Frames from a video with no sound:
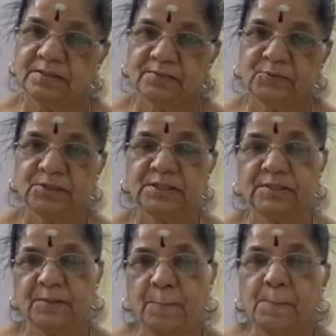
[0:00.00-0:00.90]

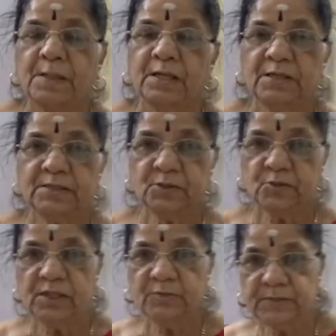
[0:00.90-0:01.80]
Okay, and you
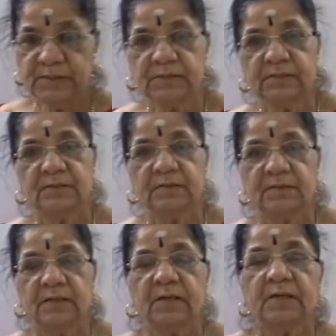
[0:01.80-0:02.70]
have been
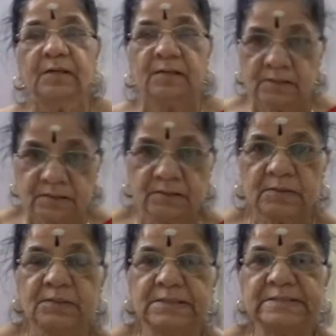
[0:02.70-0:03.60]

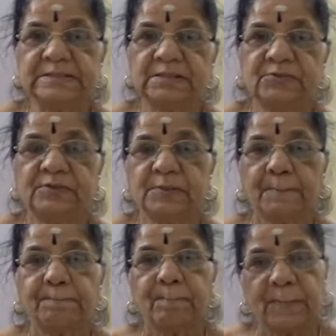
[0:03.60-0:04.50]
received
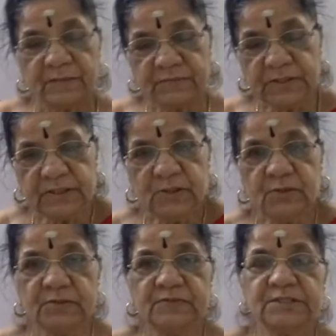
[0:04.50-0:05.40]
video
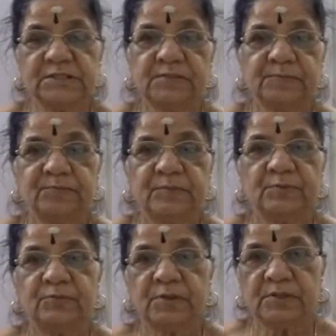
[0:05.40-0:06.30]
revision
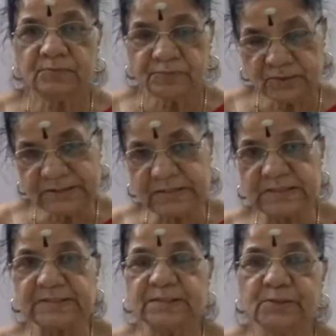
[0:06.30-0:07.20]
for first
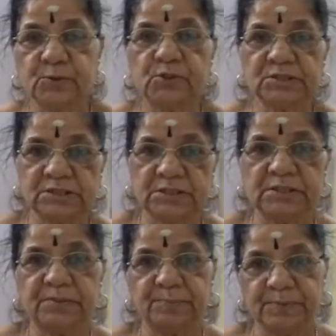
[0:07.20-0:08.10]
lesson nutrition
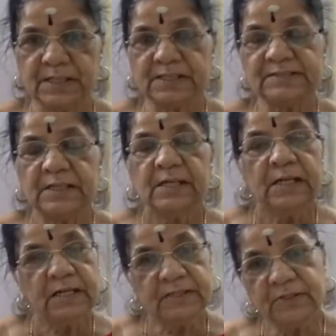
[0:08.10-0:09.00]
in plant,
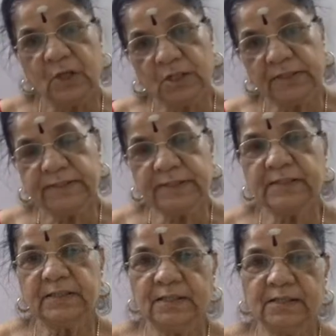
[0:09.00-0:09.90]
and you
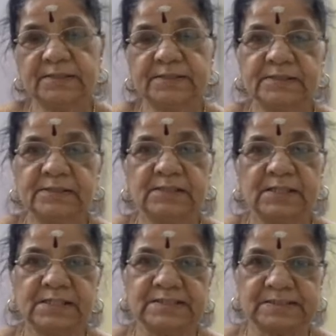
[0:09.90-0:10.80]
already learnt
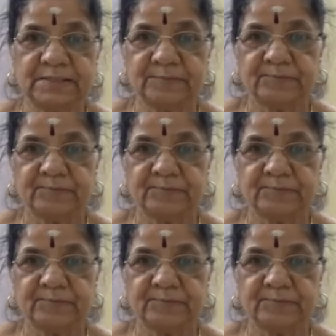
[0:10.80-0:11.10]
the lesson.